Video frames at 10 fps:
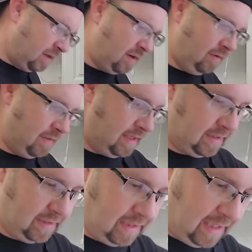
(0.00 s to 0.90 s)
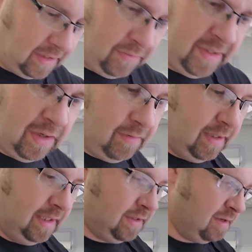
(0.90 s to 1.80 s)
All that's together. We don't
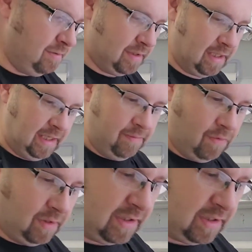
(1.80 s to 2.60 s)
need those anymore,